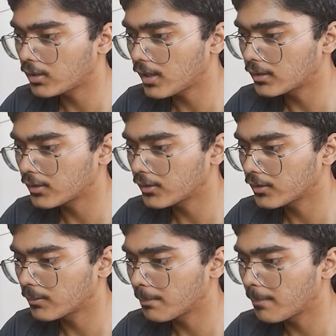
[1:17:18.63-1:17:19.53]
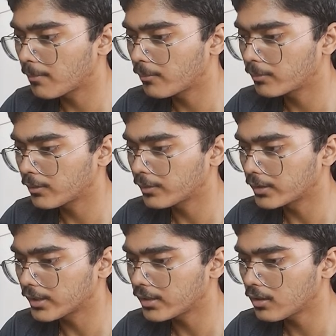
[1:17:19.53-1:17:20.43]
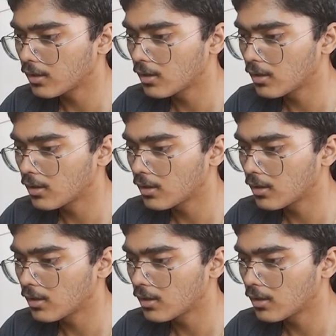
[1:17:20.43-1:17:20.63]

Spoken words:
and this is the front end.